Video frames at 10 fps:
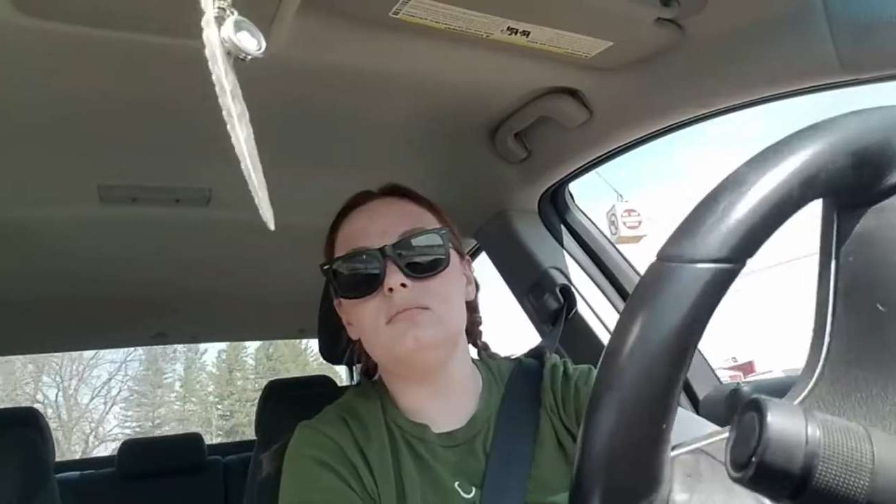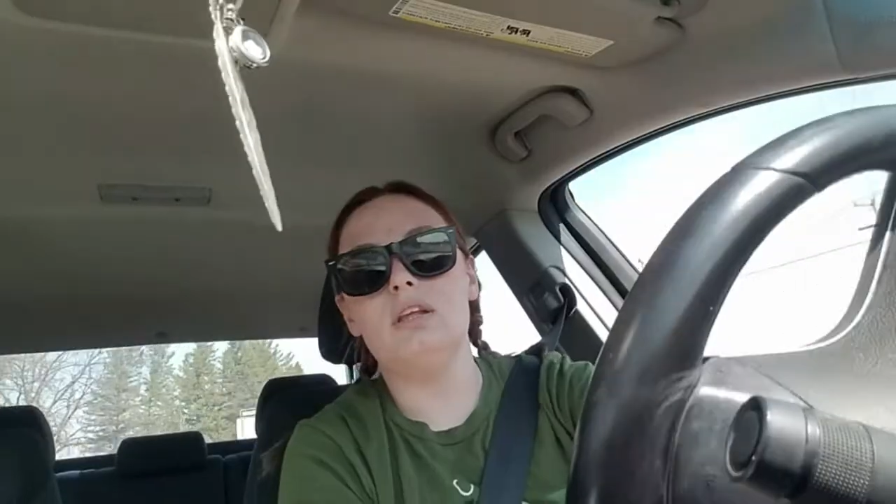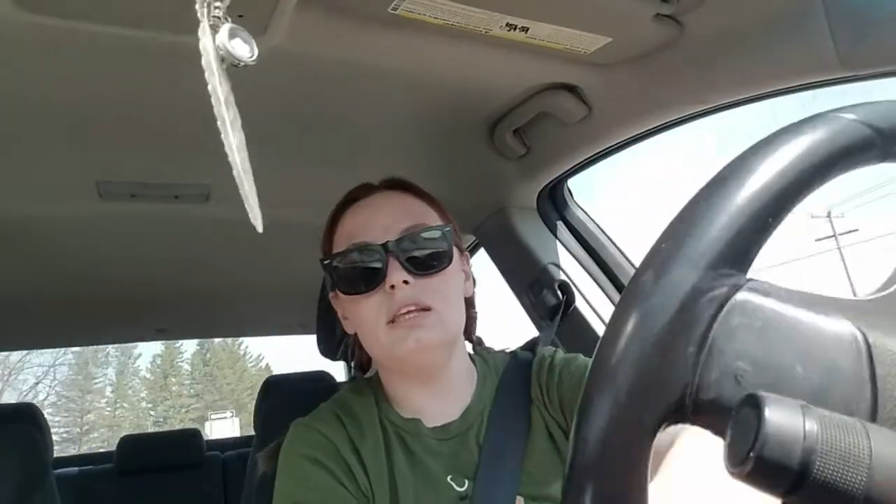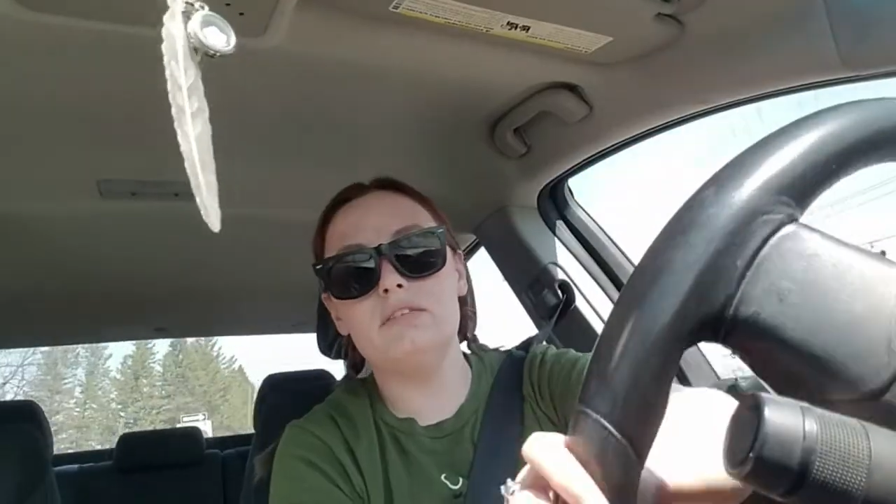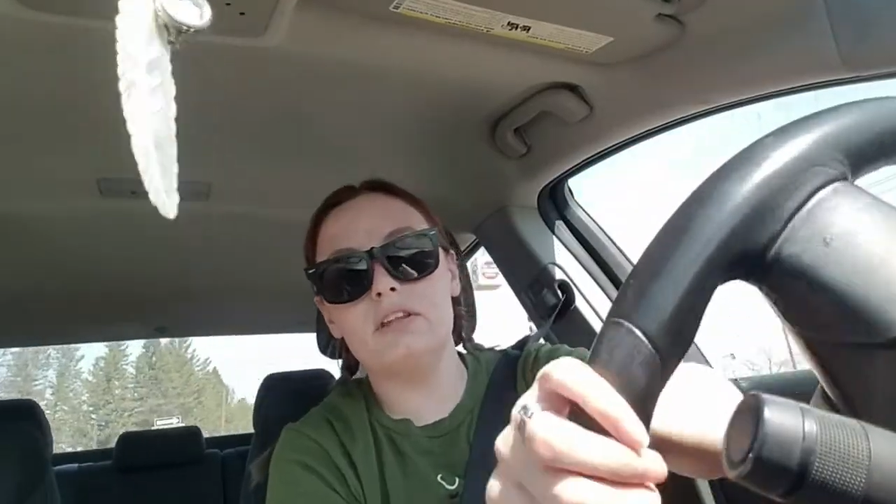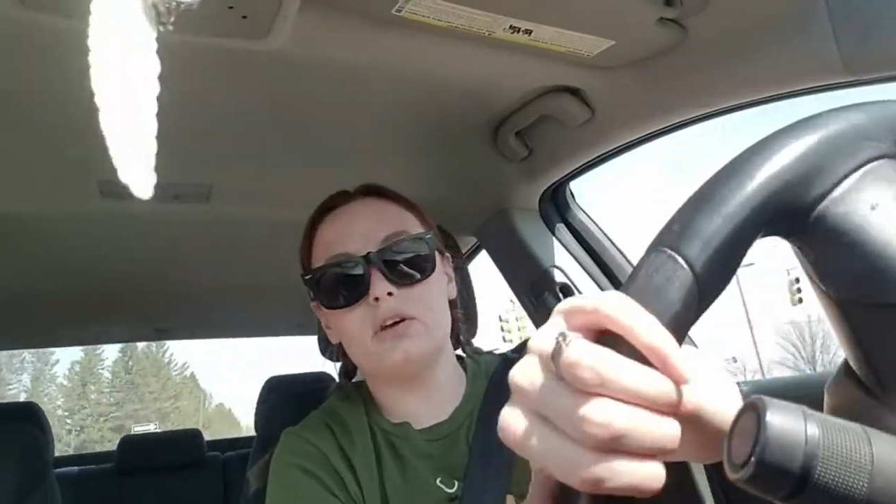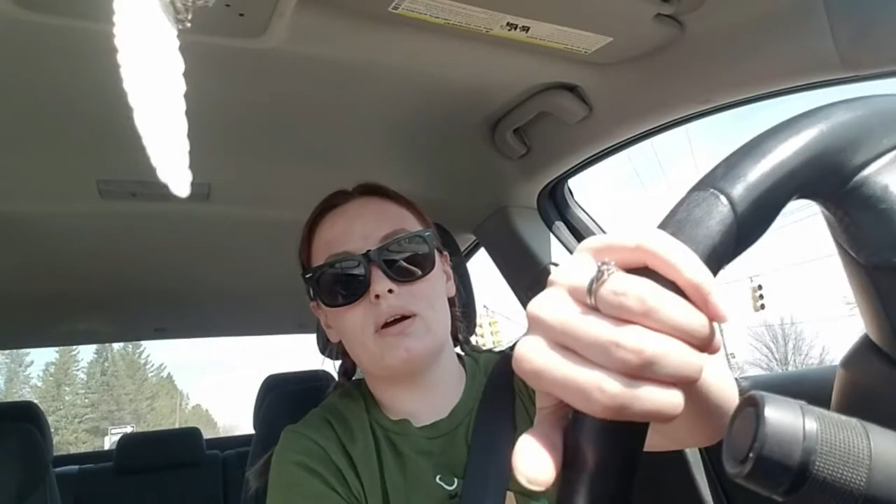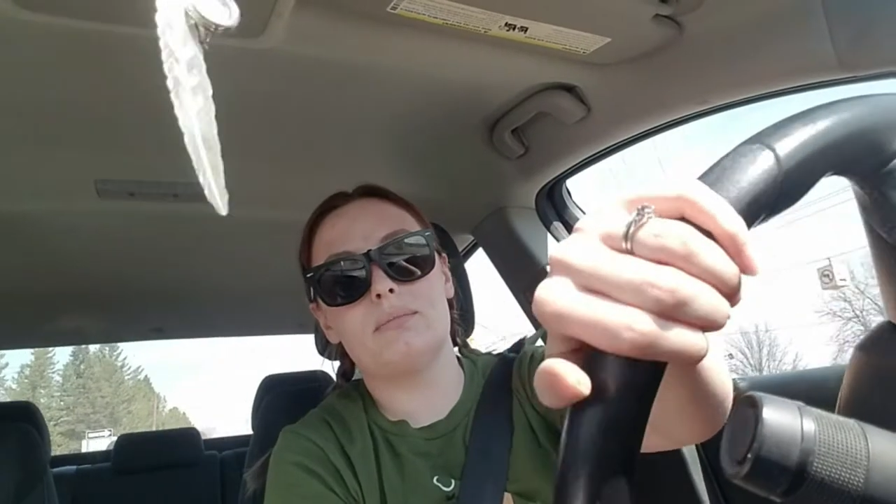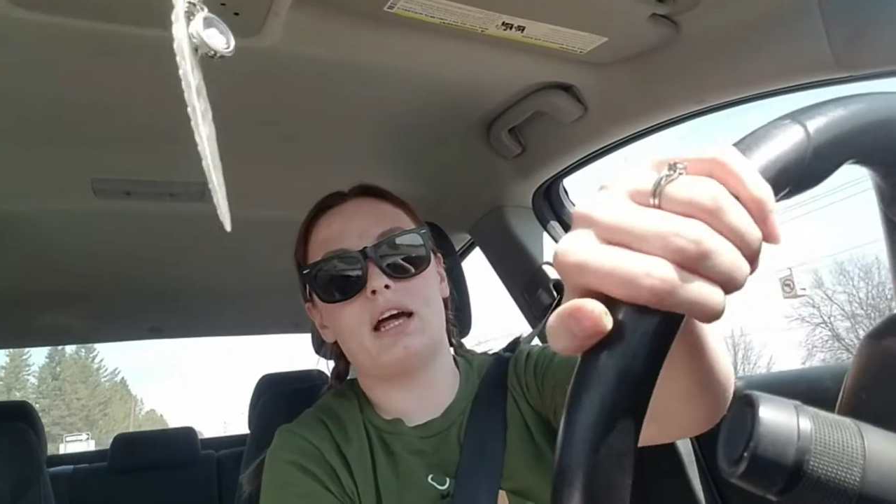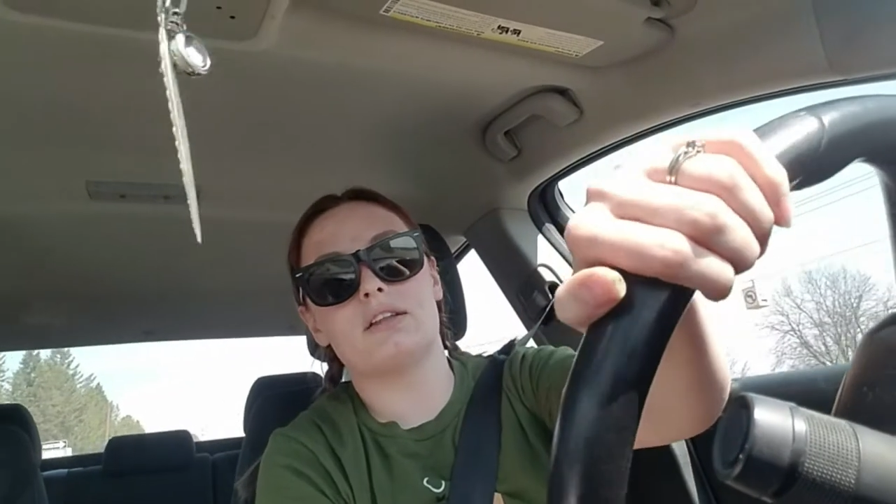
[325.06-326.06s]
Even though I'm
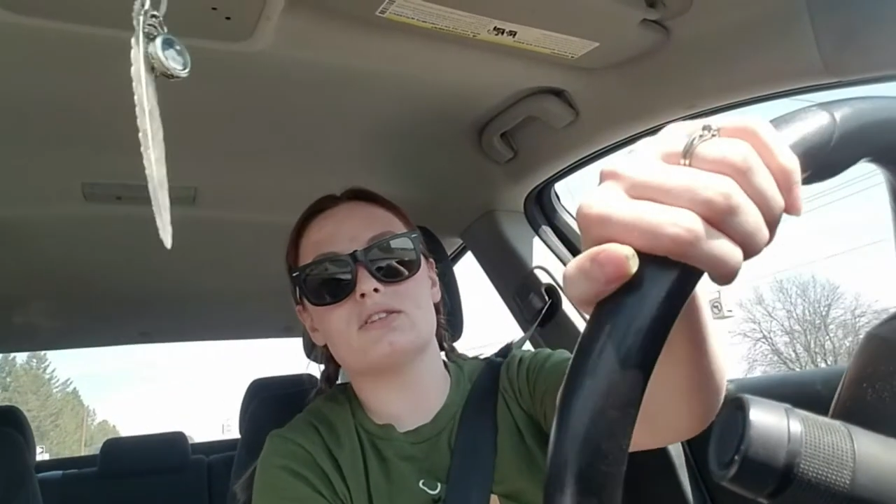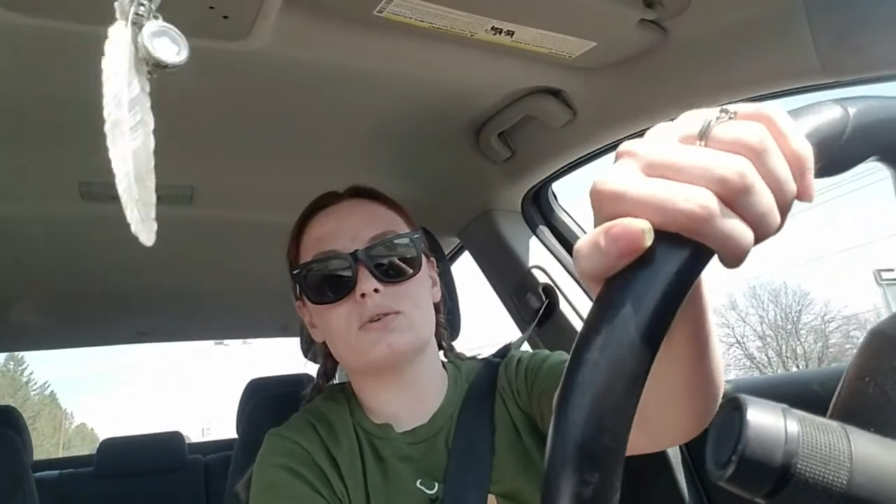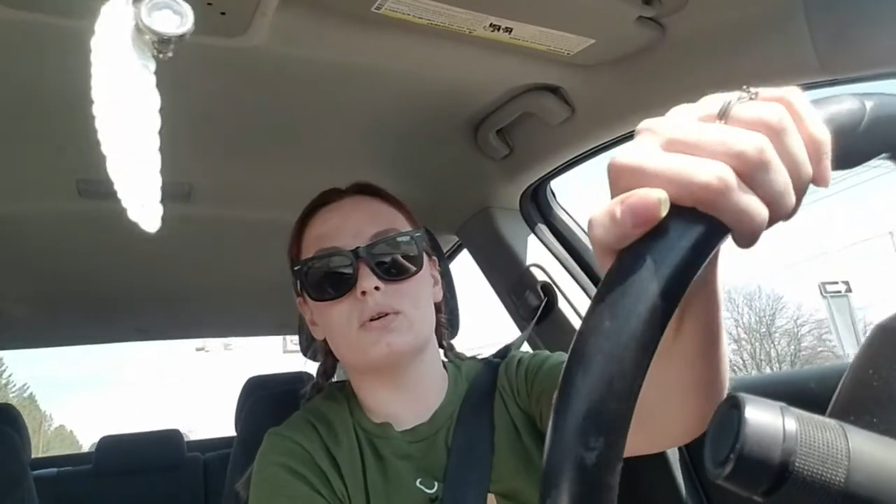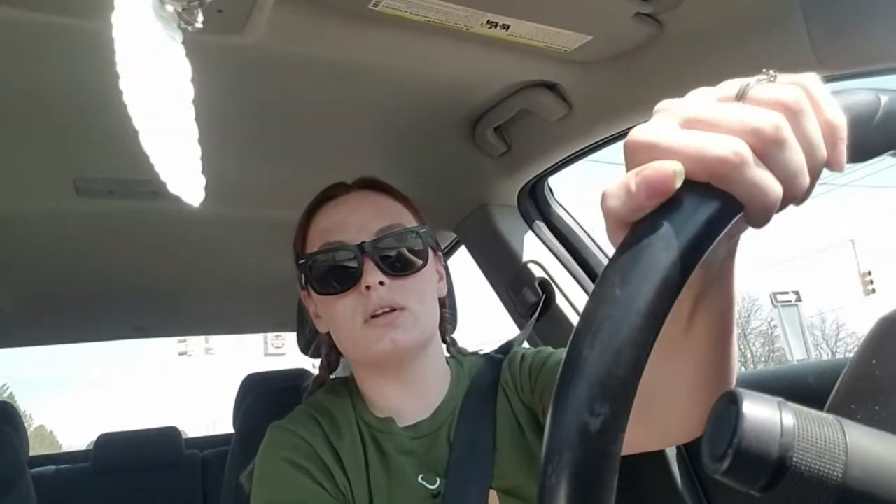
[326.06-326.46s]
not in school,